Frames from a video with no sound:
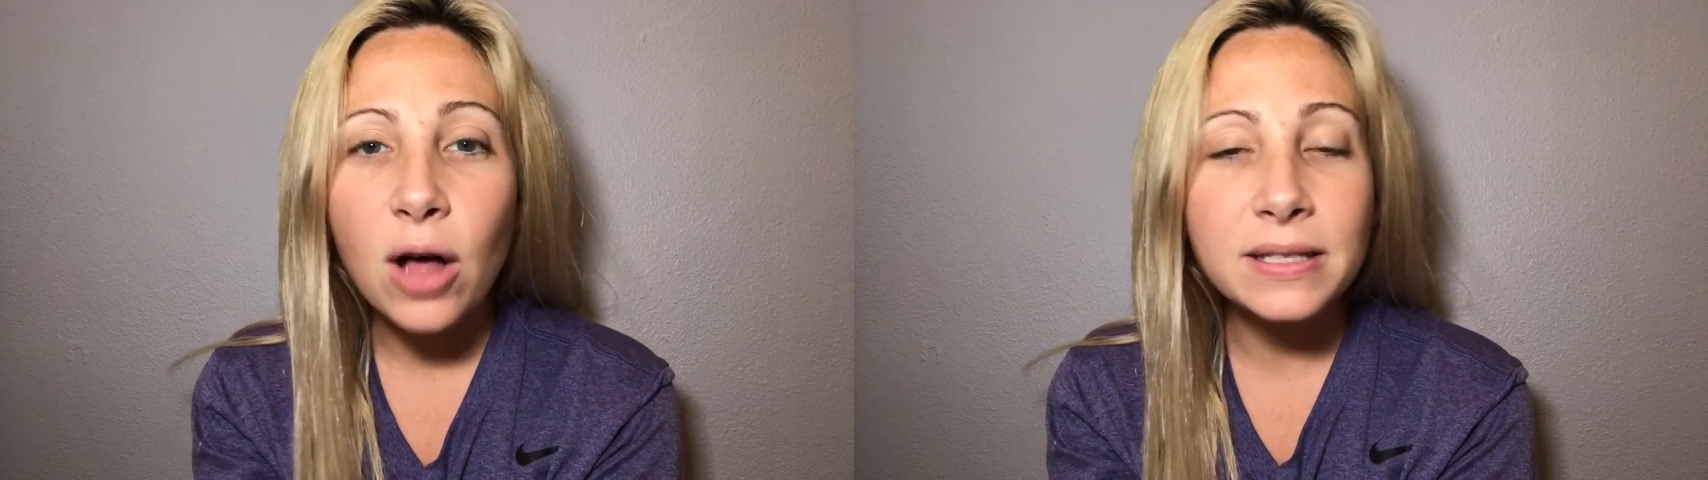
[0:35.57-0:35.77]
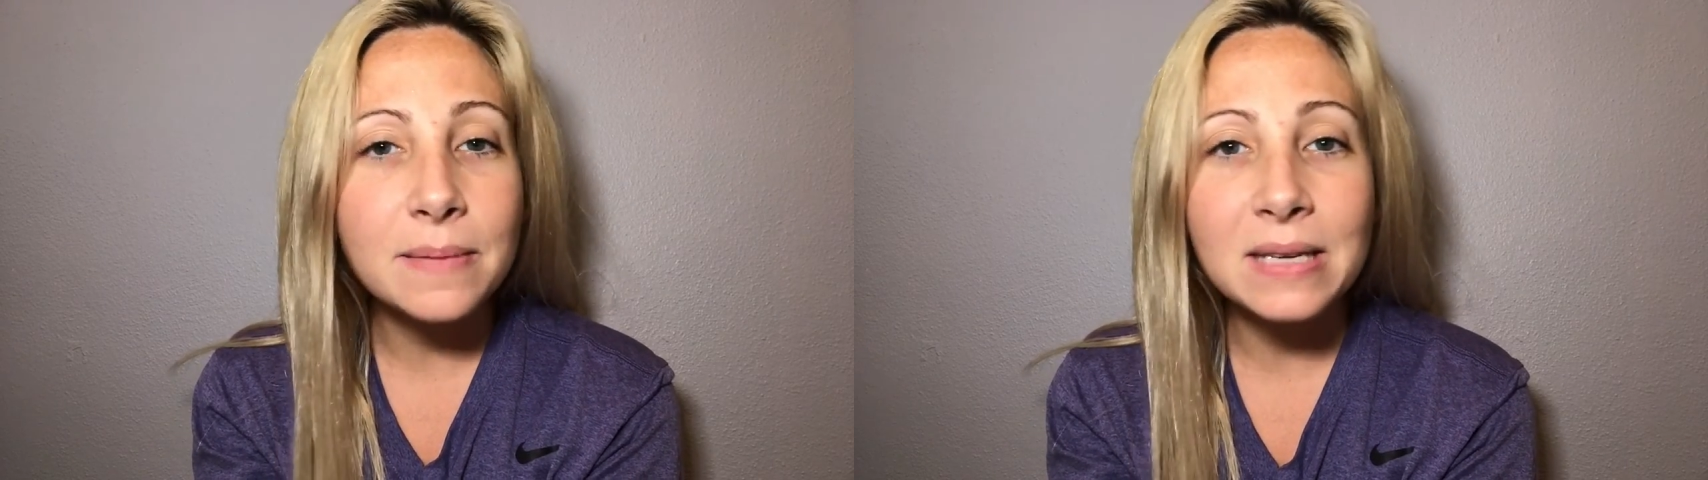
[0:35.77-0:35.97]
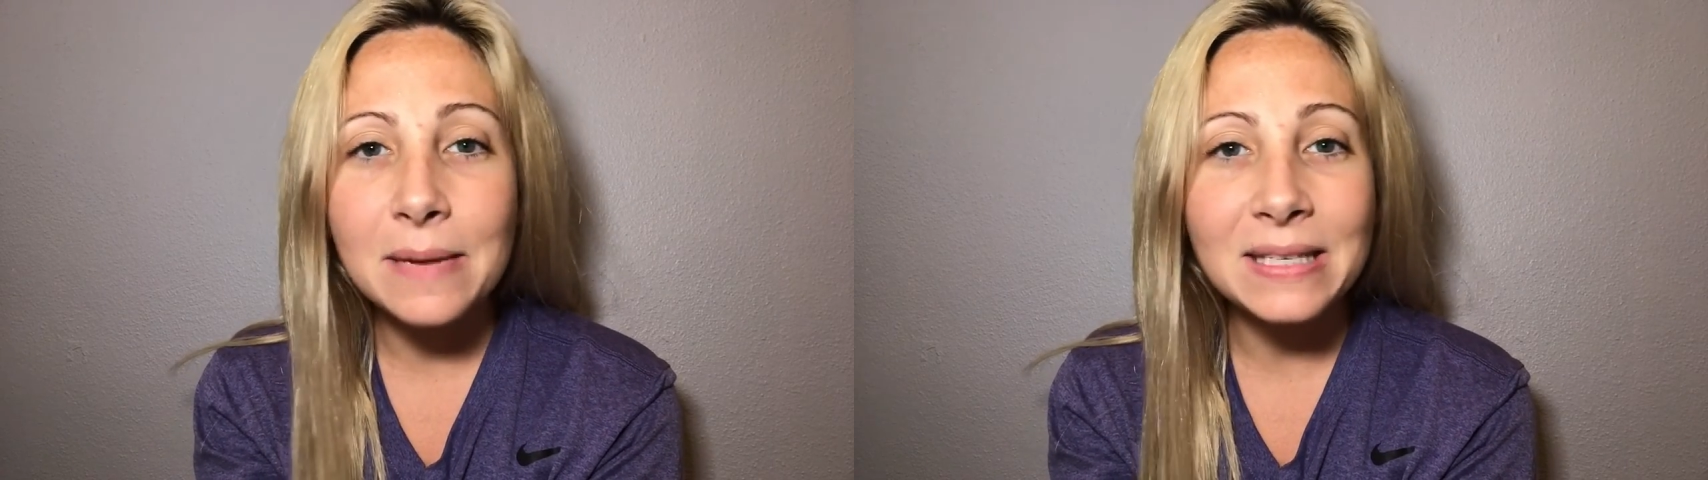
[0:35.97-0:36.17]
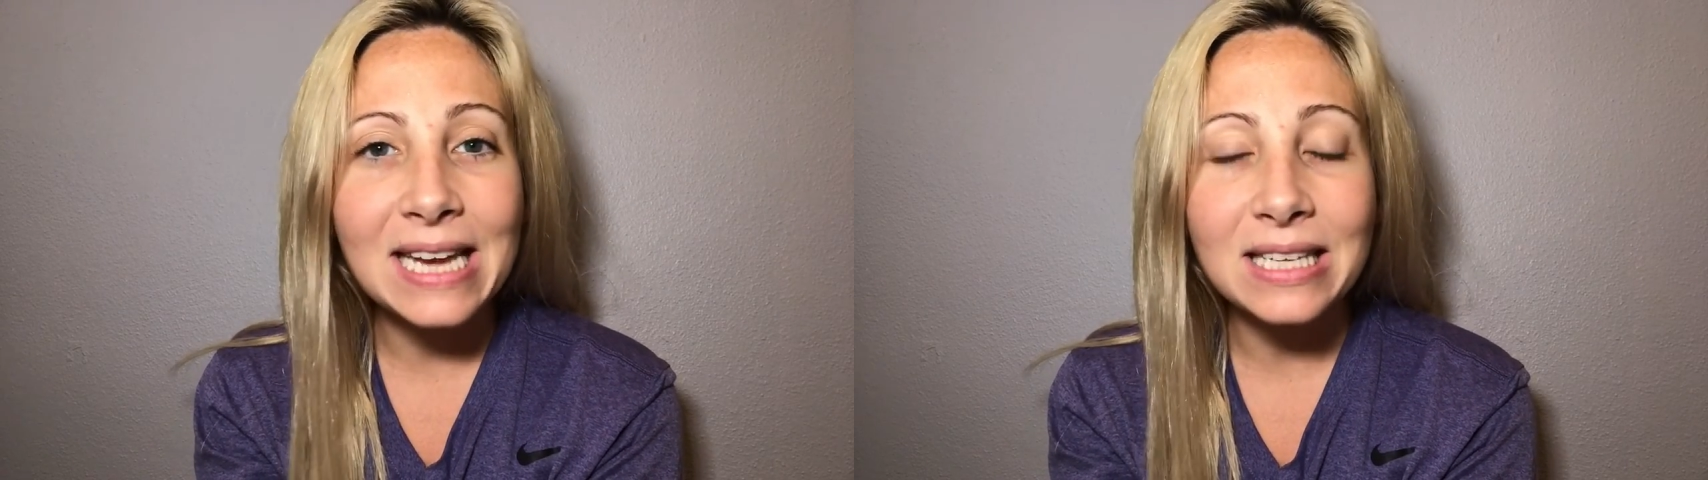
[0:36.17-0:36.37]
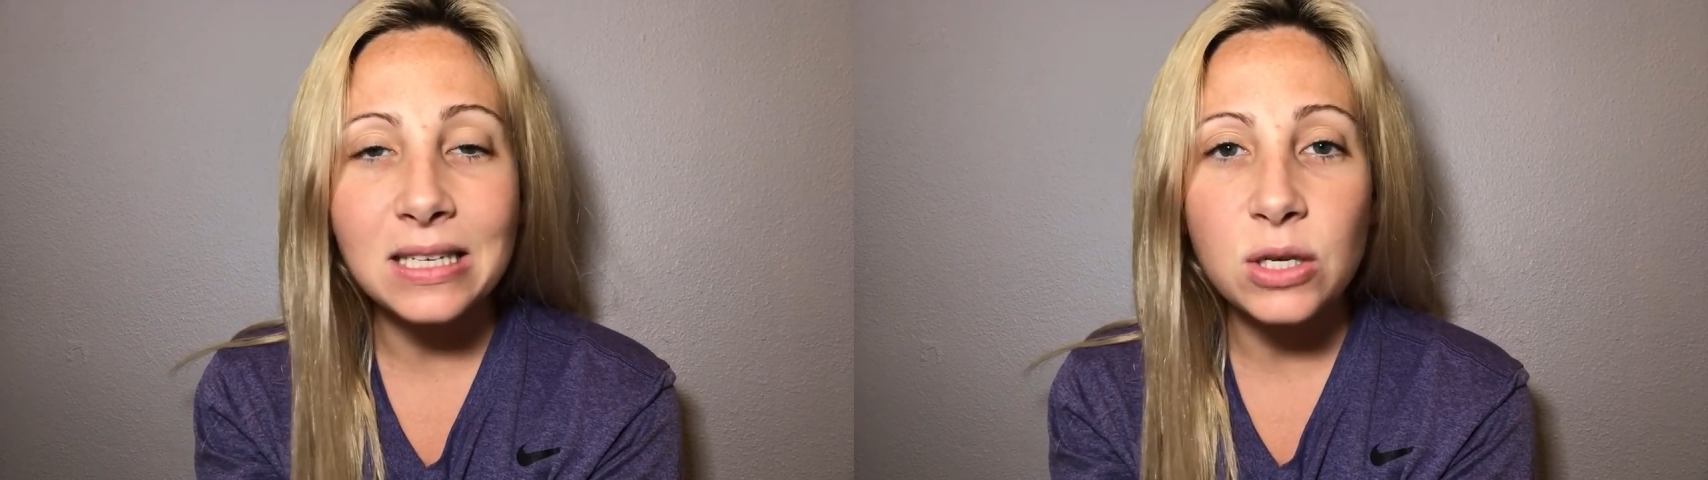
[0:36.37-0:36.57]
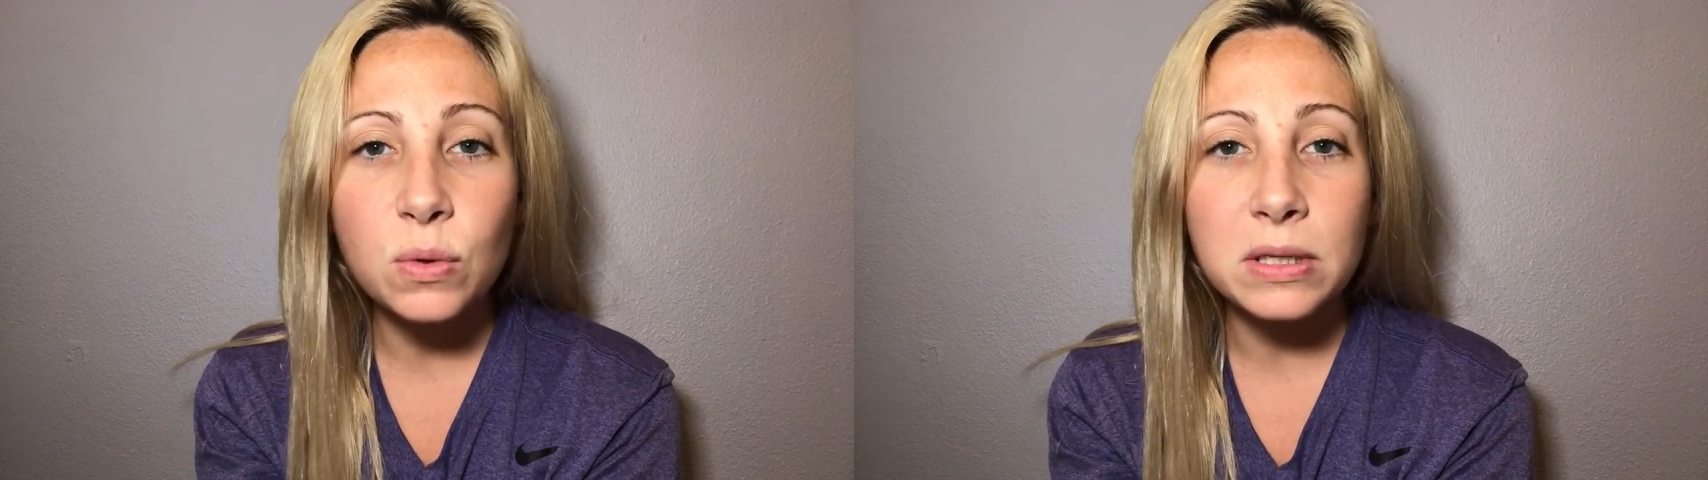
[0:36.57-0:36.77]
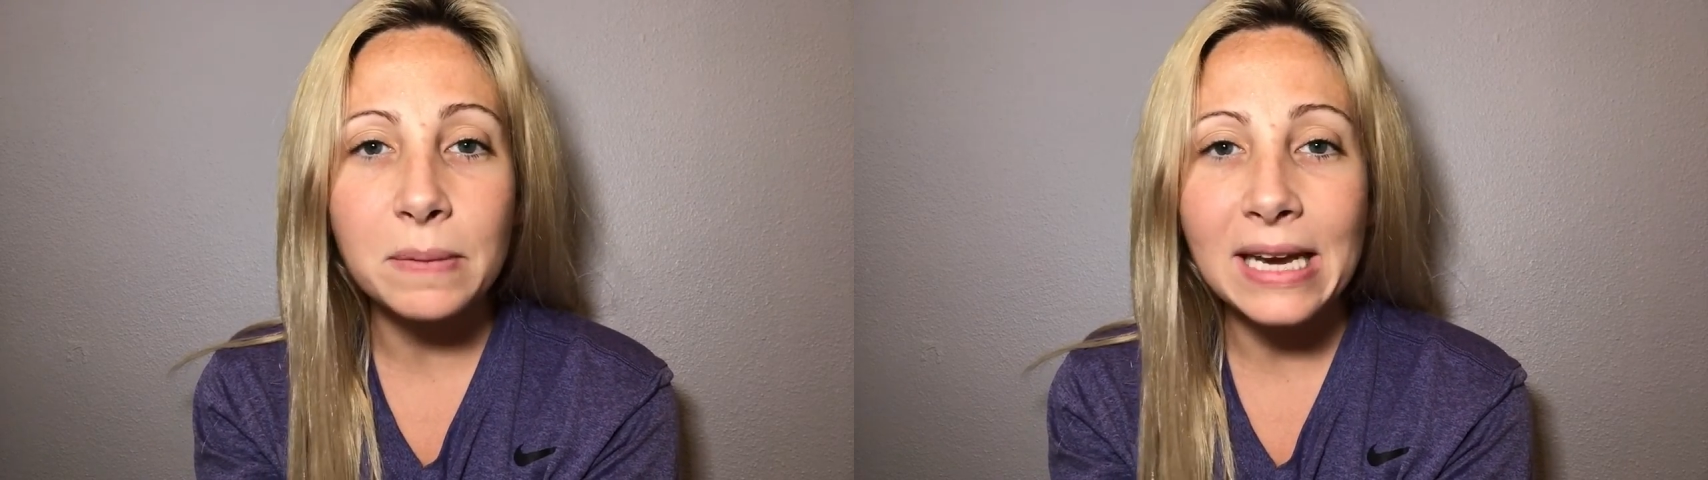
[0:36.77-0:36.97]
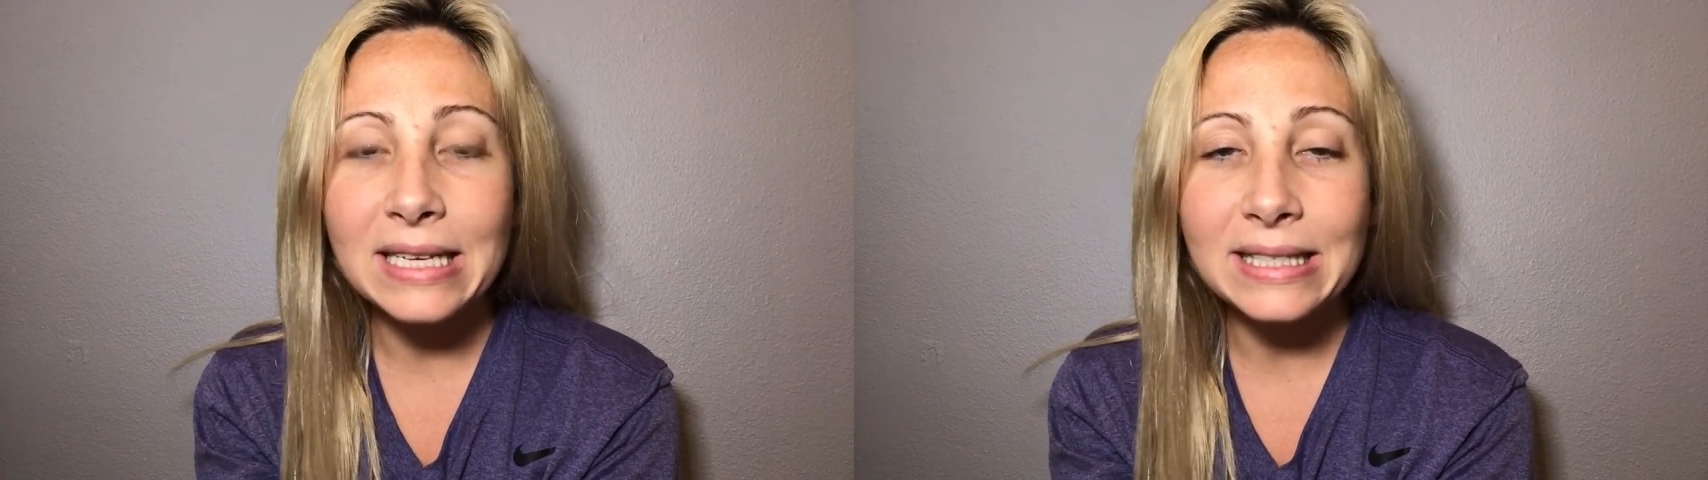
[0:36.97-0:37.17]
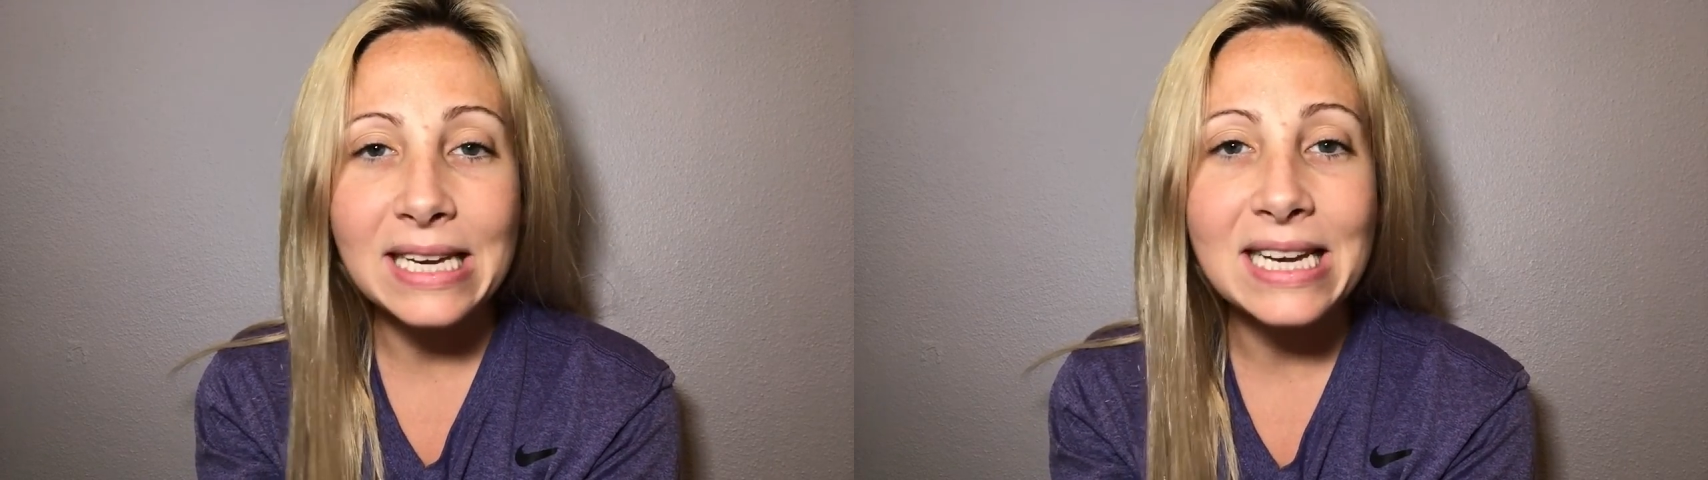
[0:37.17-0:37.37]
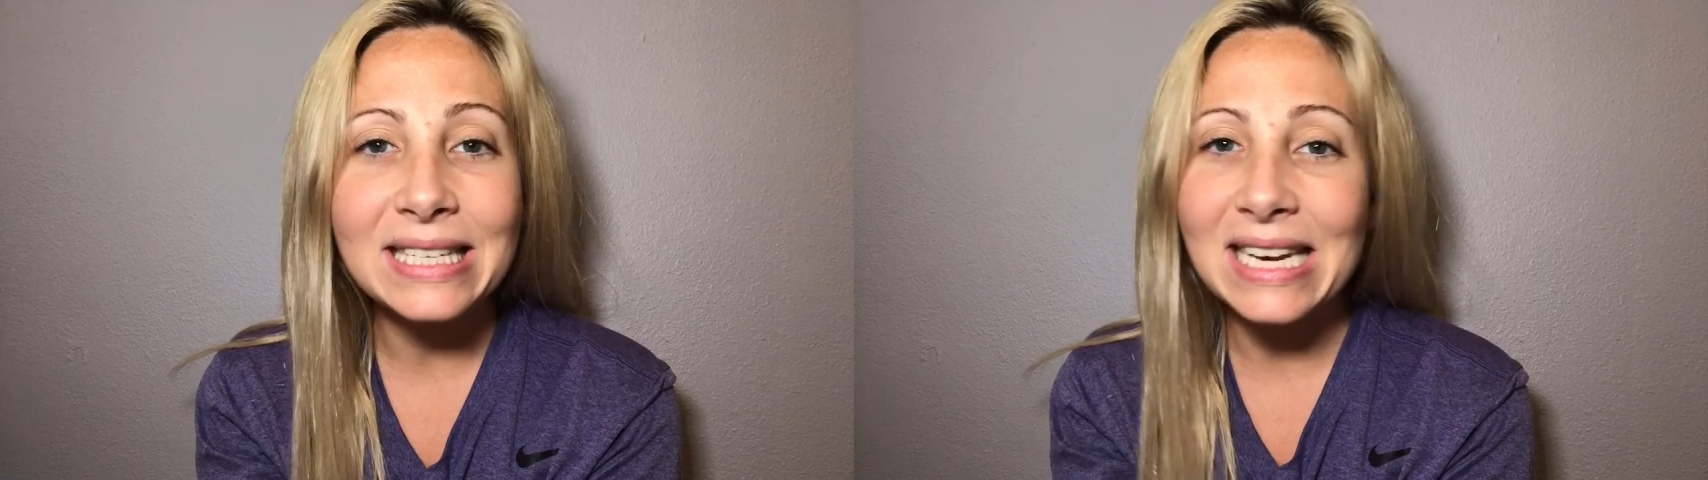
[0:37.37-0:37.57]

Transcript: Sometimes he has to do is plant seeds,